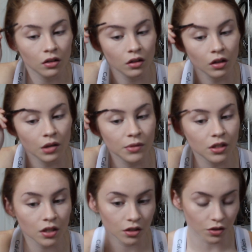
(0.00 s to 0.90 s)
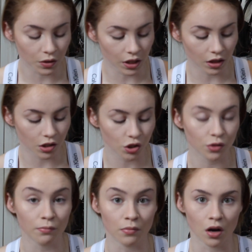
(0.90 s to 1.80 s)
think I'm just gonna do like the
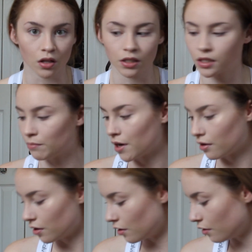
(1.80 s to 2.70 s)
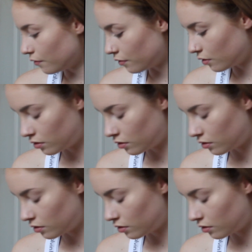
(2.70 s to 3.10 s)
smallest amount of.